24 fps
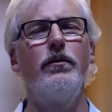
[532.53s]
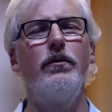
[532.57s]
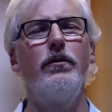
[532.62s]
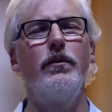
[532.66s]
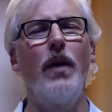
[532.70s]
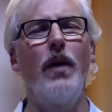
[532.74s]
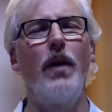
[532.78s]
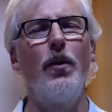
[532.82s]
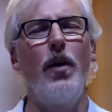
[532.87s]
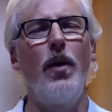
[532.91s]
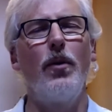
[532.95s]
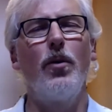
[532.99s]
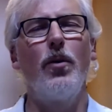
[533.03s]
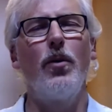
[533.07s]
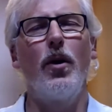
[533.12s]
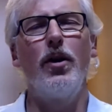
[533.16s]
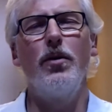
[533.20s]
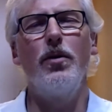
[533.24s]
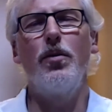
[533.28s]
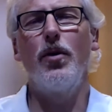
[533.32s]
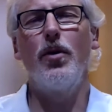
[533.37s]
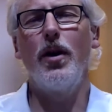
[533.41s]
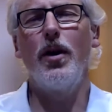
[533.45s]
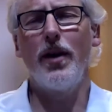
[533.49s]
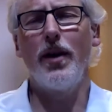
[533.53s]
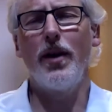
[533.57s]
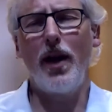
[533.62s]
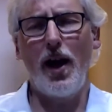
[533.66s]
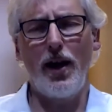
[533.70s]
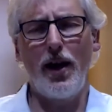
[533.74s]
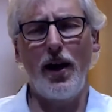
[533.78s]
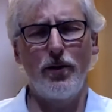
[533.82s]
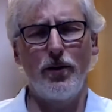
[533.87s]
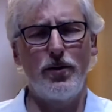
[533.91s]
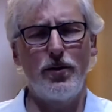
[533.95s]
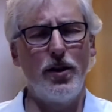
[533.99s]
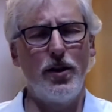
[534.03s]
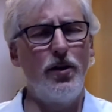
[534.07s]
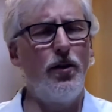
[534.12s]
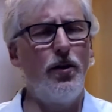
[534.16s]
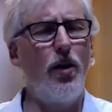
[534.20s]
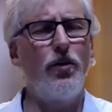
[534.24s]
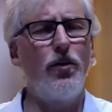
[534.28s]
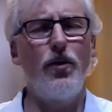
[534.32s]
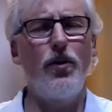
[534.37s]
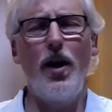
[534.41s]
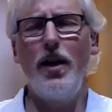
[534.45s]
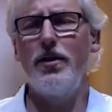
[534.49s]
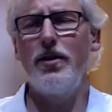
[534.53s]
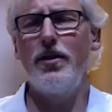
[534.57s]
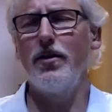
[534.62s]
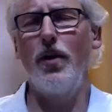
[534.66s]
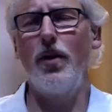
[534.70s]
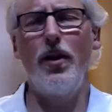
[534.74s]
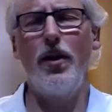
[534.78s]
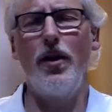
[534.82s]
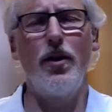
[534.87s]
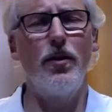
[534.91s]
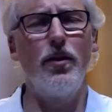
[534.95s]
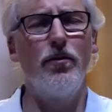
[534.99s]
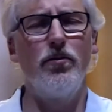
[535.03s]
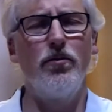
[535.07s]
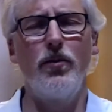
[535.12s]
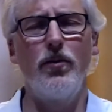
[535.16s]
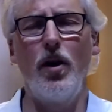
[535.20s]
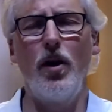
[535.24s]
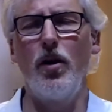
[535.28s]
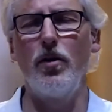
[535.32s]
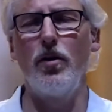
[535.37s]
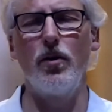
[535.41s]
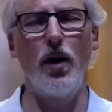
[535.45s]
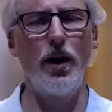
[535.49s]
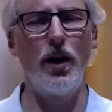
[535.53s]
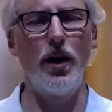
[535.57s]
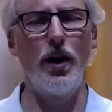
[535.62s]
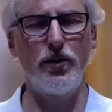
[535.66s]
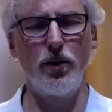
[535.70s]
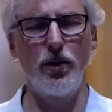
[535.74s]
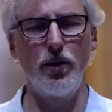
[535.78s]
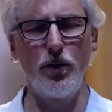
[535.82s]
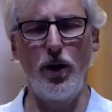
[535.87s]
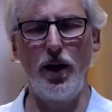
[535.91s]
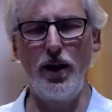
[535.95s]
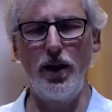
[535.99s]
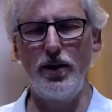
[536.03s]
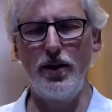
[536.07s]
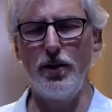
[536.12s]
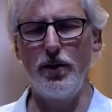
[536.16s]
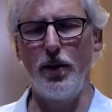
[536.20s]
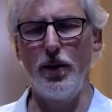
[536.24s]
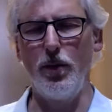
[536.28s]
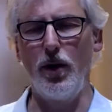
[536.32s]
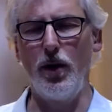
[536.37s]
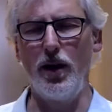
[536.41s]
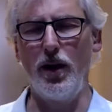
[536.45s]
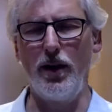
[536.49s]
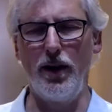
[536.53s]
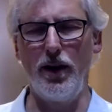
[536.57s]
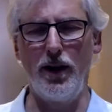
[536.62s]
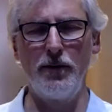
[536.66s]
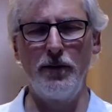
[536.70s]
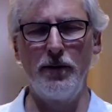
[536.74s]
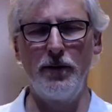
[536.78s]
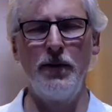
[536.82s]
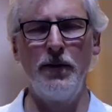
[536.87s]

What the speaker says: And maybe when you're breathing out in your own rate and rhythm, no right or wrong way to be breathing.